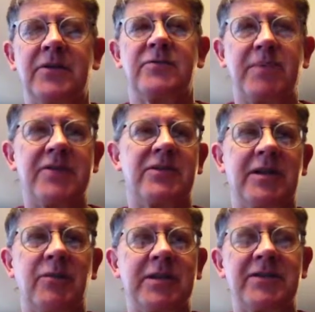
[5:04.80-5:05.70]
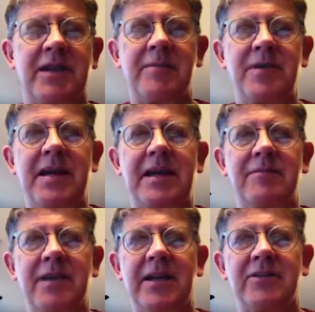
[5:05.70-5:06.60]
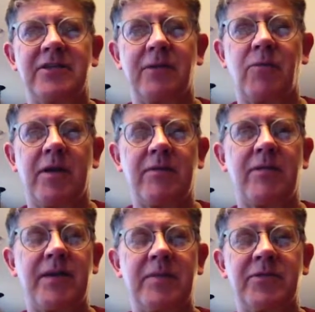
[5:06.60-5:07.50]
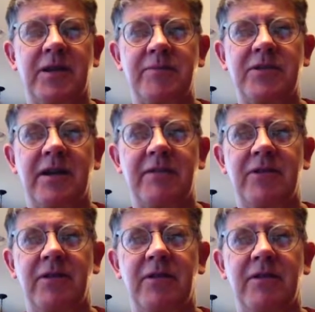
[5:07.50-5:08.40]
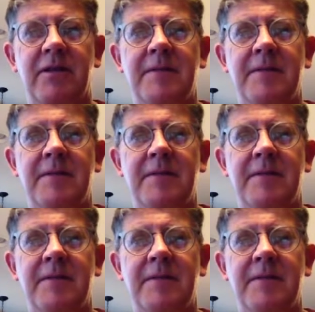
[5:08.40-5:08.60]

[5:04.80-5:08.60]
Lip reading: So basically, what does that mean? It means that one of the themes that comes out of your